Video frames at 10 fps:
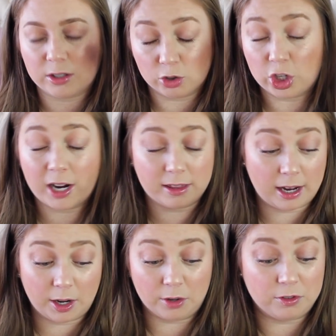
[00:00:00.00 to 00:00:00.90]
So check
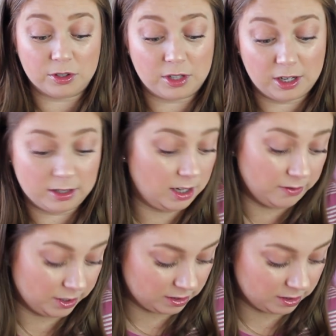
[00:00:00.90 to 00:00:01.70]
that out if you see it, give it a